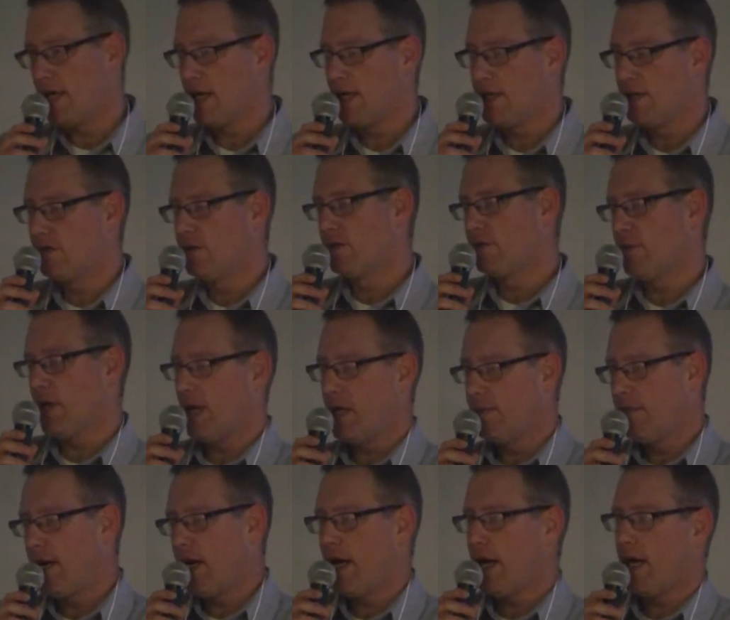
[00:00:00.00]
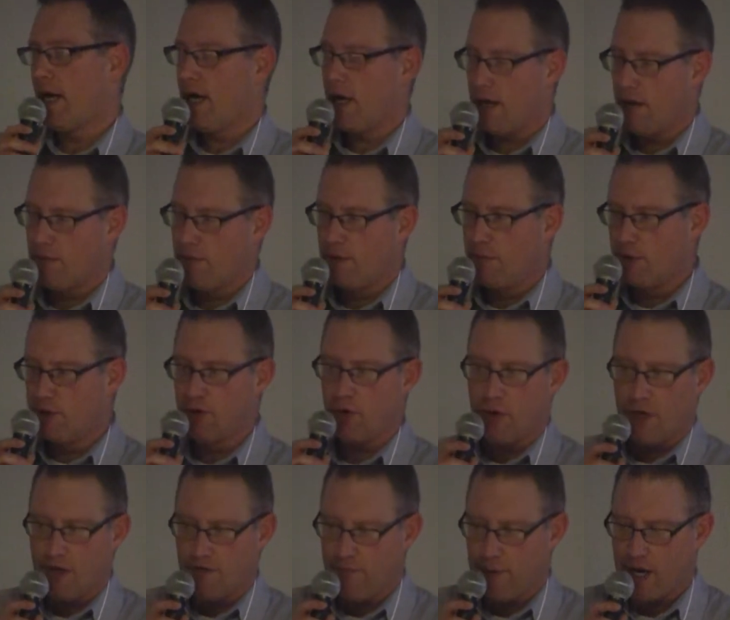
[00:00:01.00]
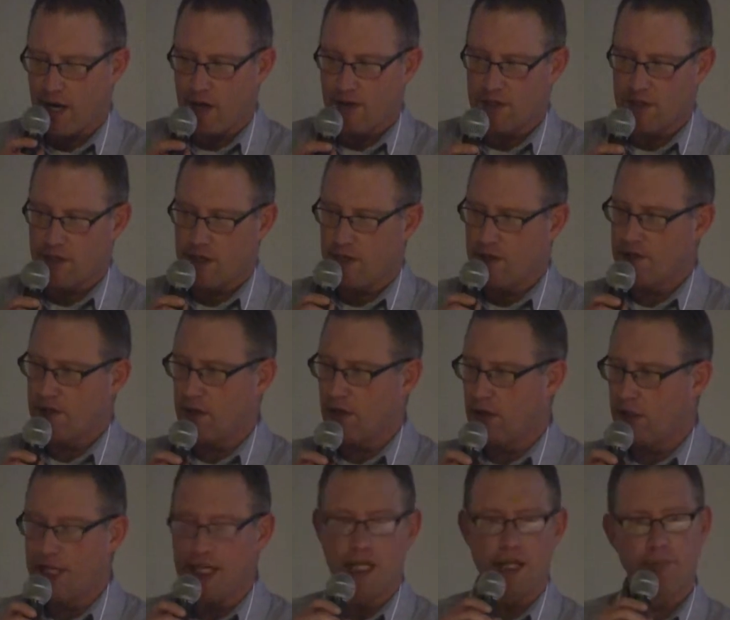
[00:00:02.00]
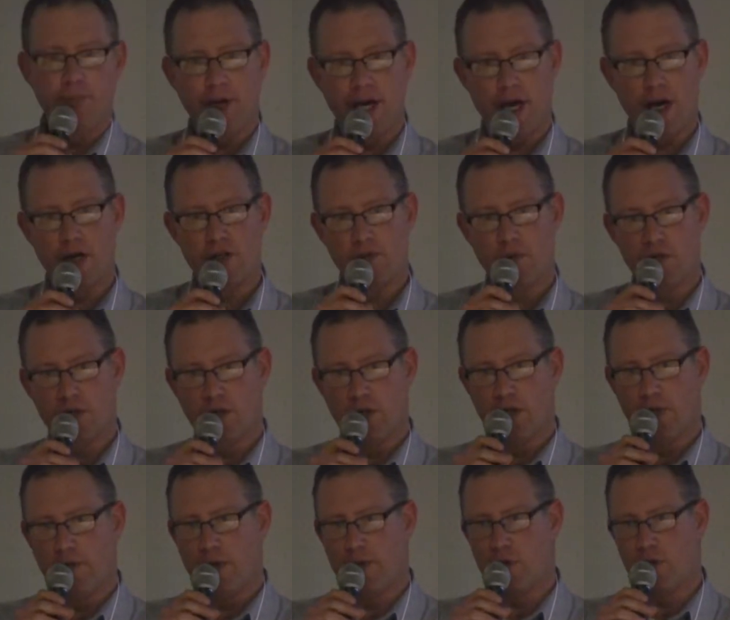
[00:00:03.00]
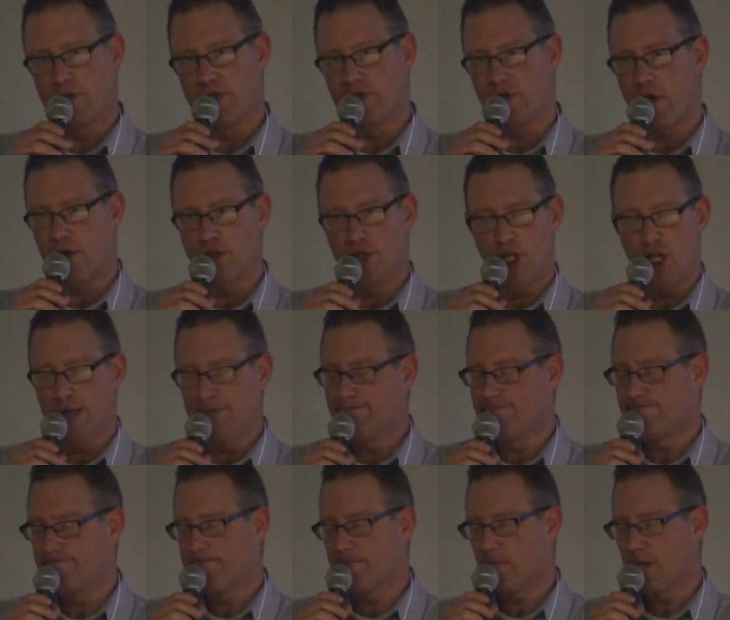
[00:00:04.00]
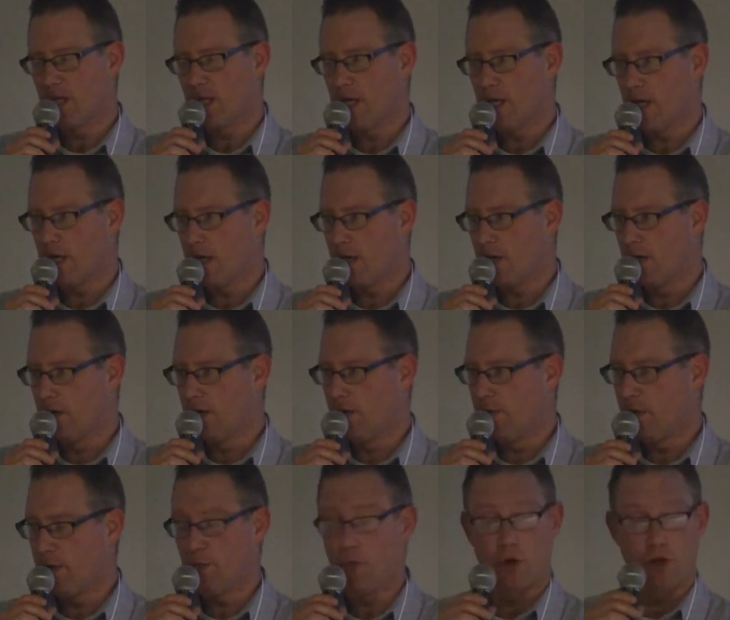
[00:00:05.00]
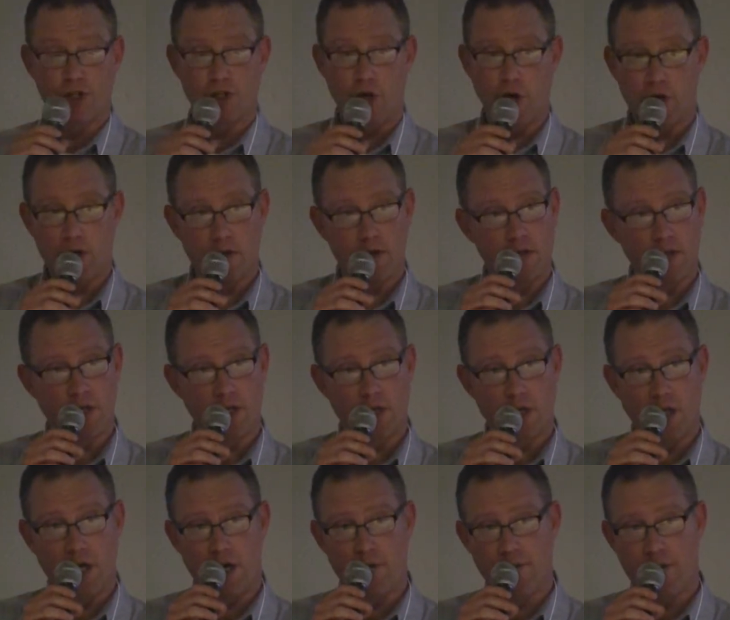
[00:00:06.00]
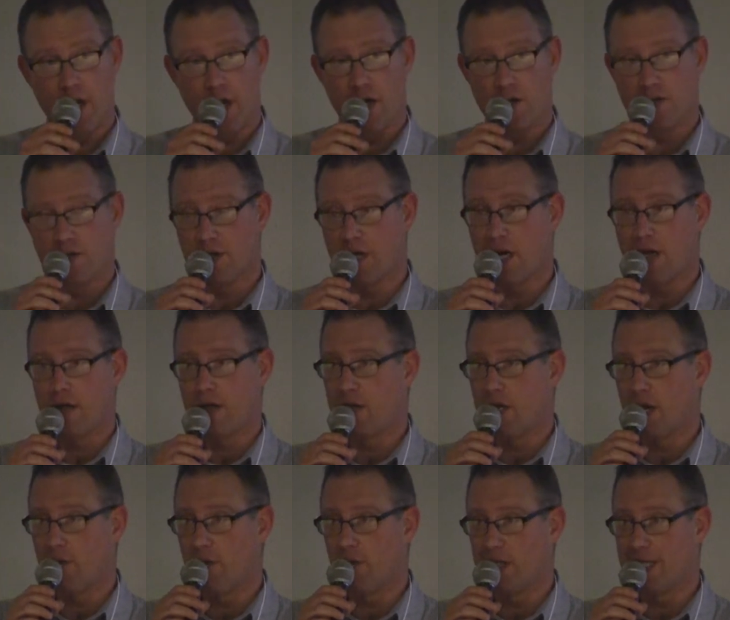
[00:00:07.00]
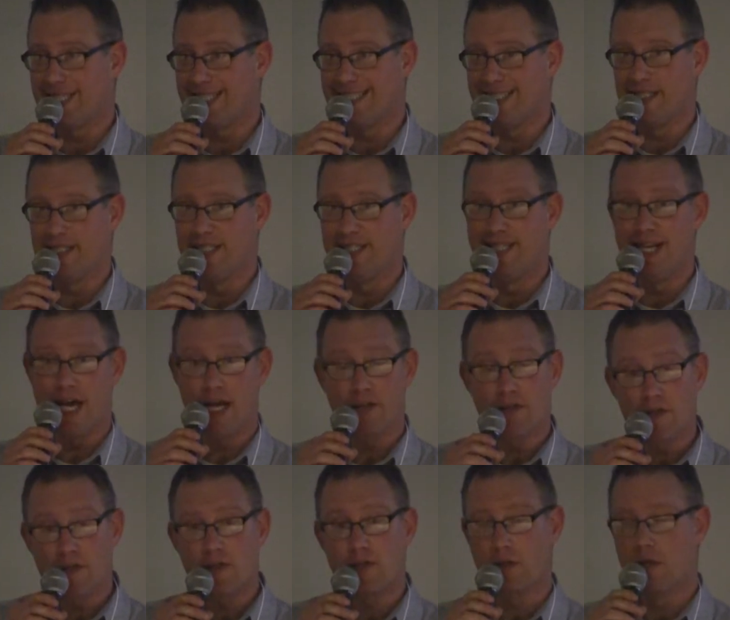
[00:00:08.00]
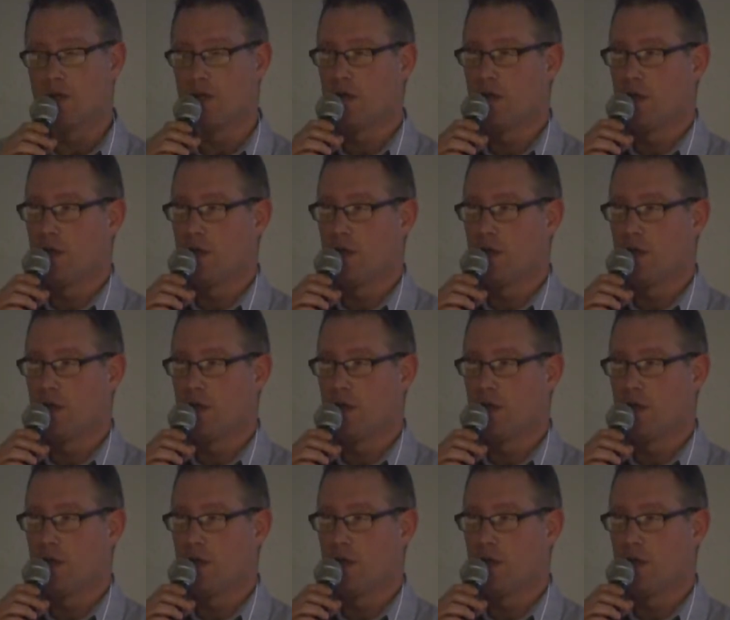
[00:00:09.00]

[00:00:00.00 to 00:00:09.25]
Uh, this was made by uh, the majority of pears in this are Lincoln pears, which are a little bit more starchy and a little bit more tart than a lot of pears. They're not not really dense